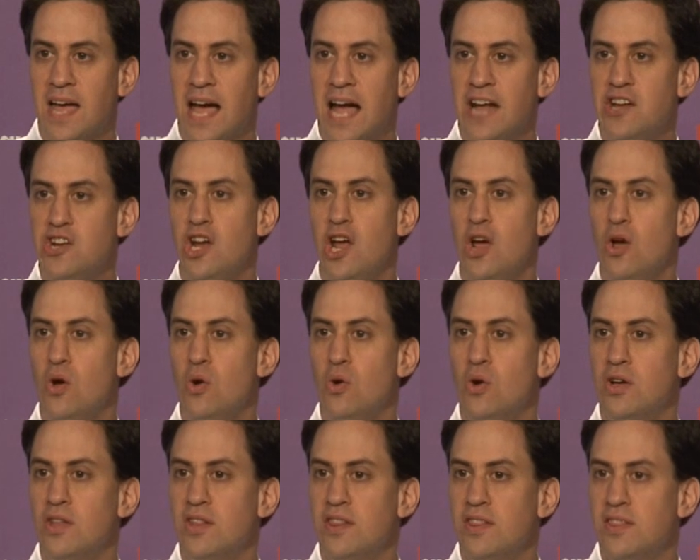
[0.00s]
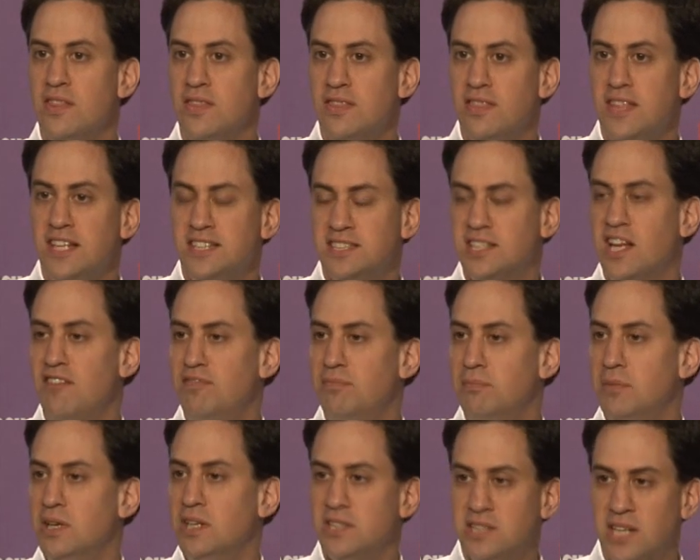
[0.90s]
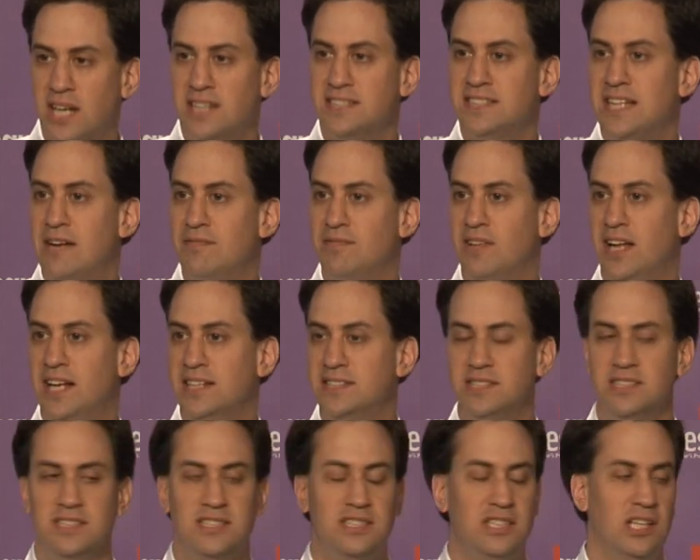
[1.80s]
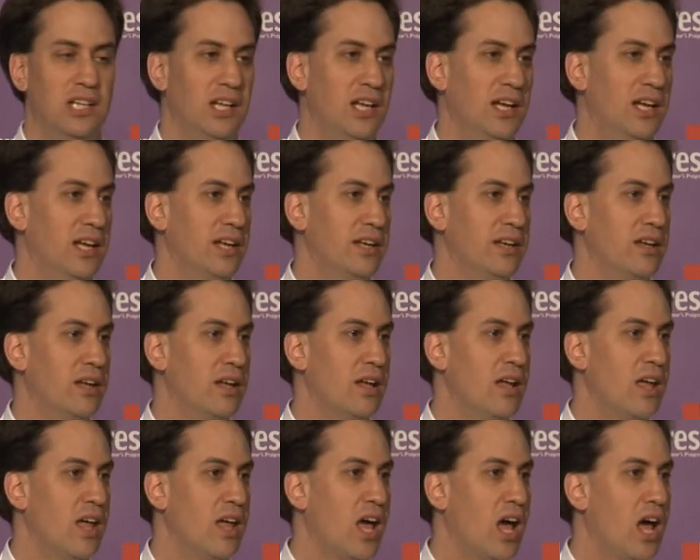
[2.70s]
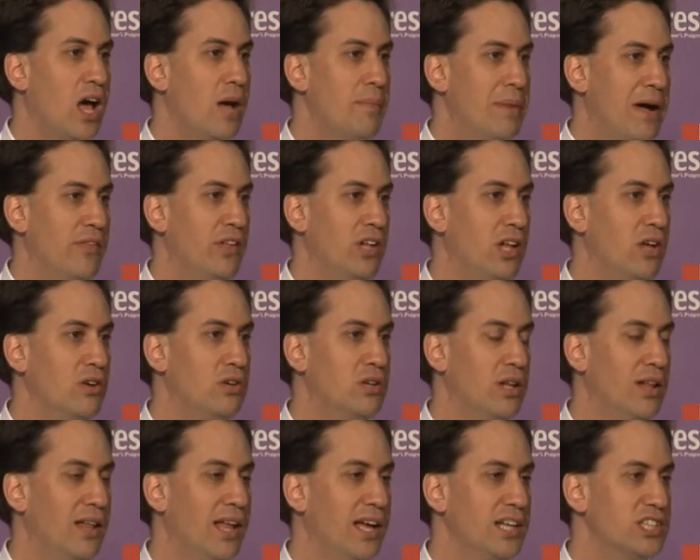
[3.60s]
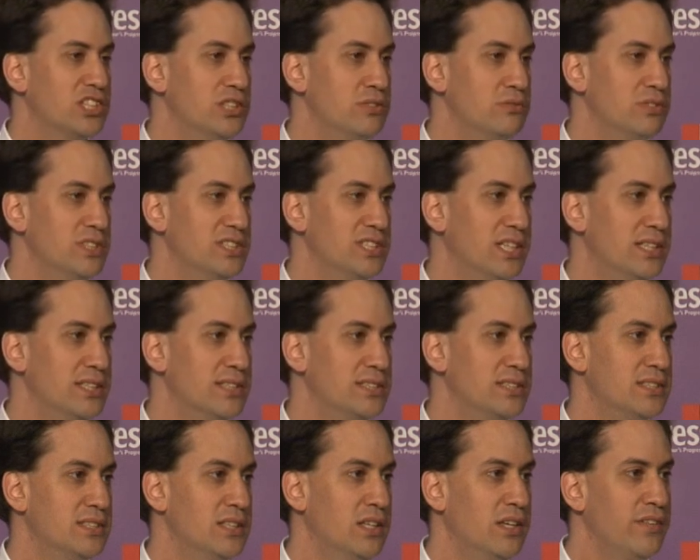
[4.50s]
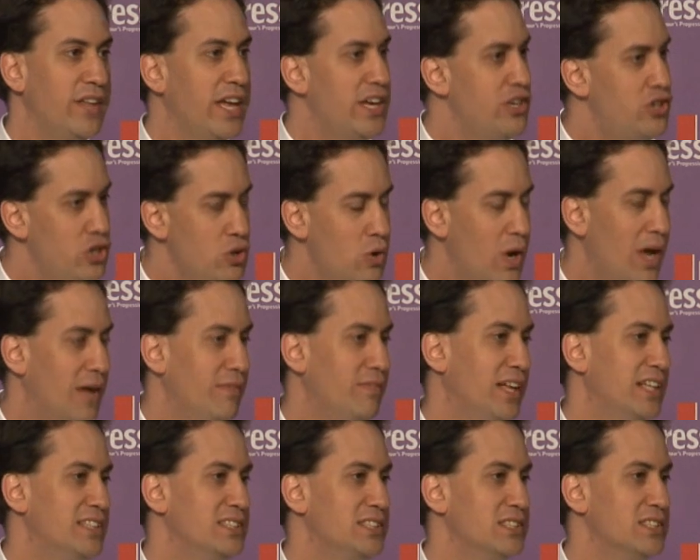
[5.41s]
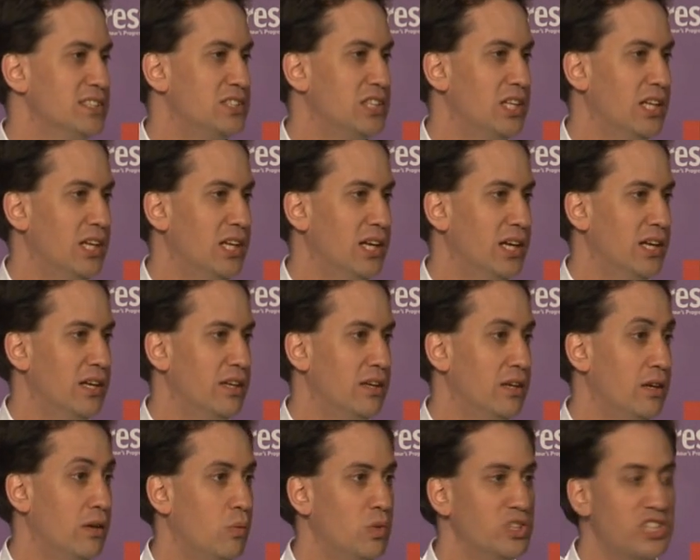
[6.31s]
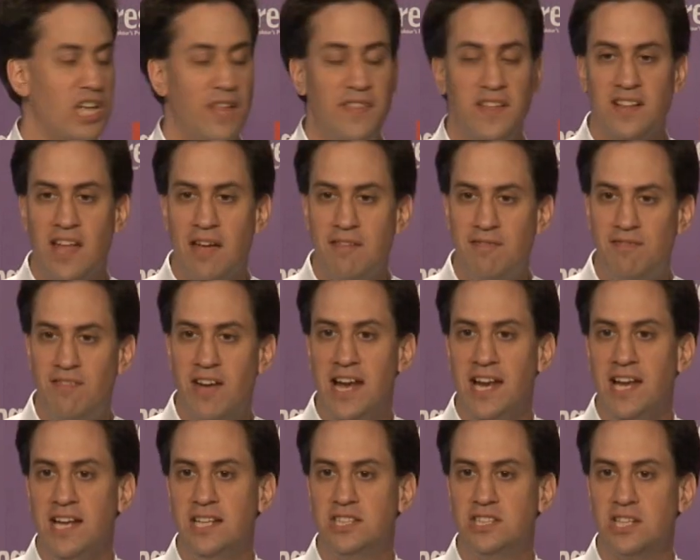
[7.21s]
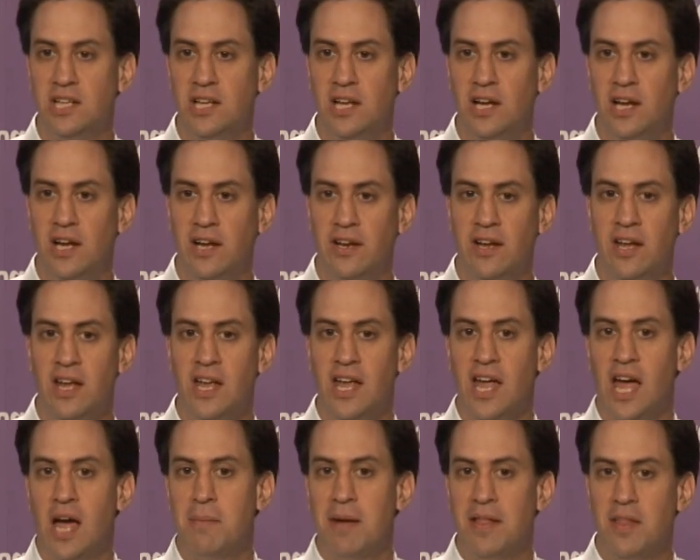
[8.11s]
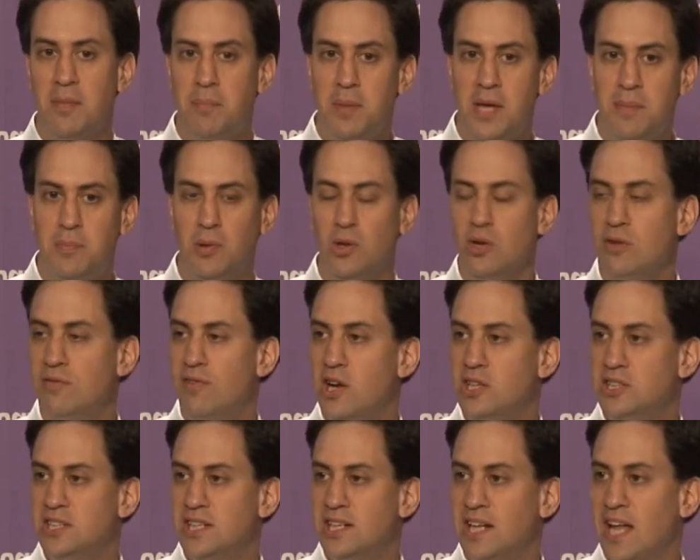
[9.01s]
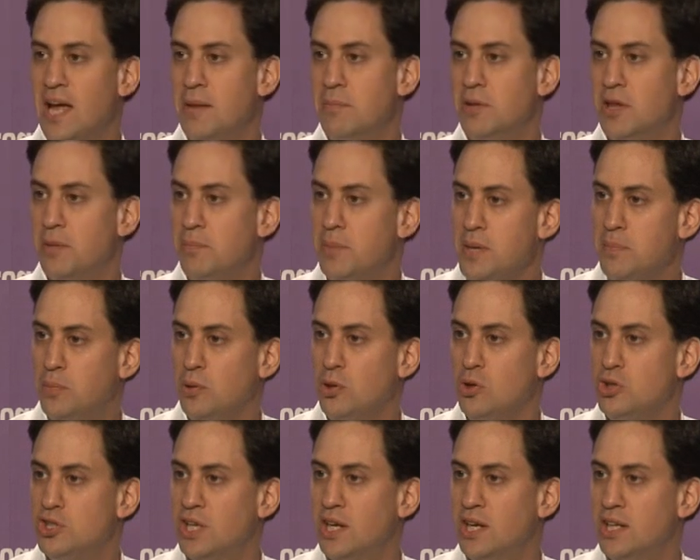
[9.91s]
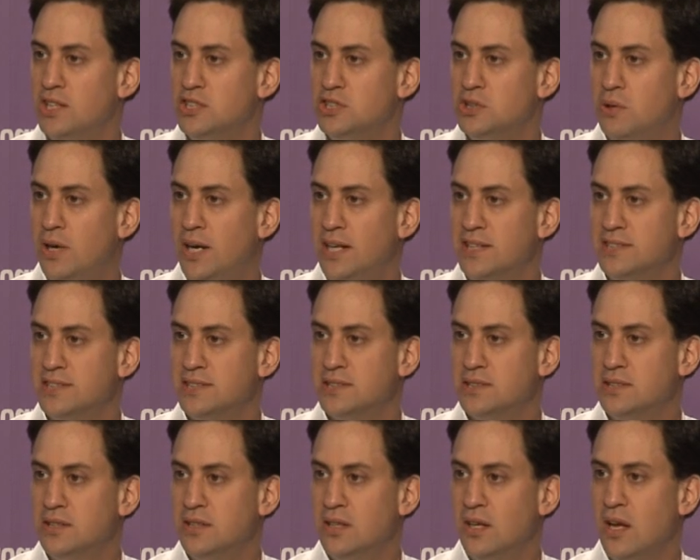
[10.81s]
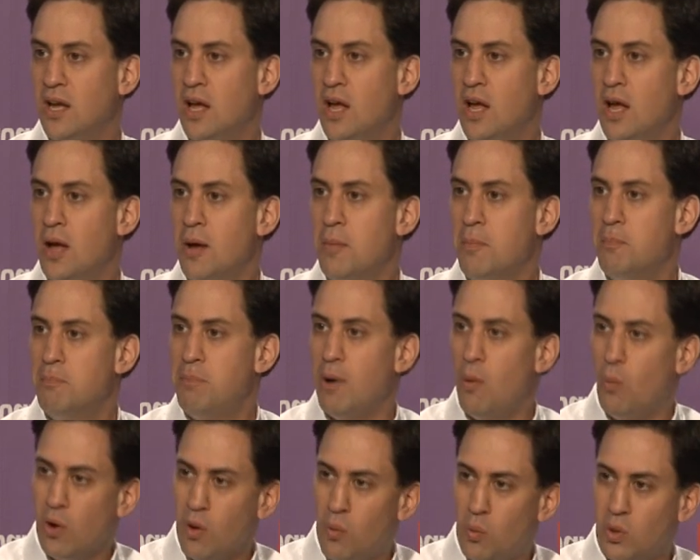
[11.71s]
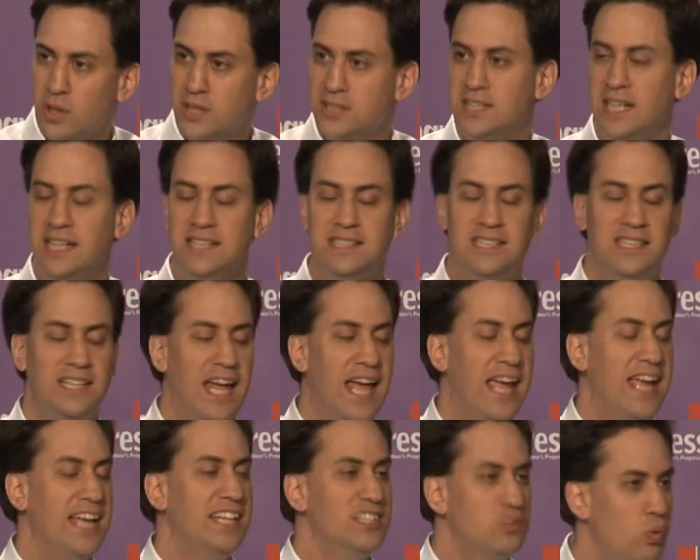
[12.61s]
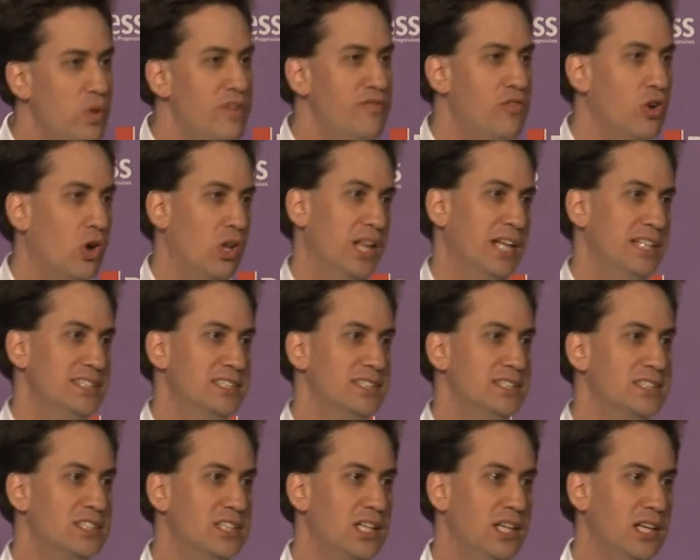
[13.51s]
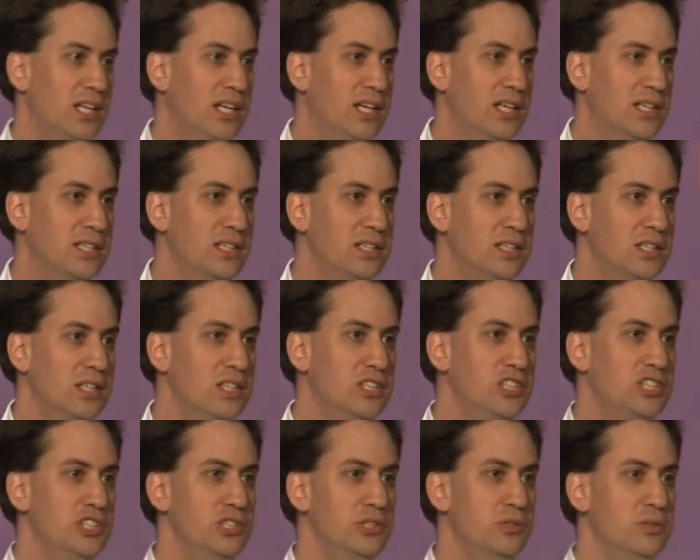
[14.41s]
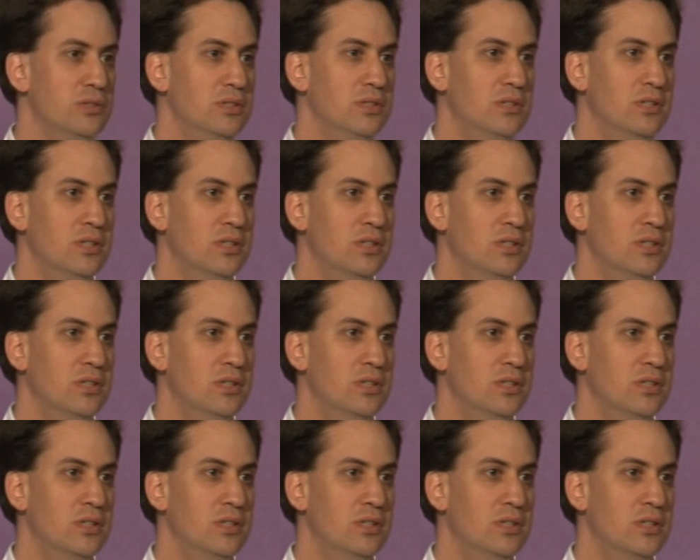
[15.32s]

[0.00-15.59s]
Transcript: And you know, this government does have lessons to learn about the local election results. They do have lessons to learn, which I think they're failing to learn, about the people who voted Labour, the people who turned to us. But what I want to say today is we've got lessons to learn too.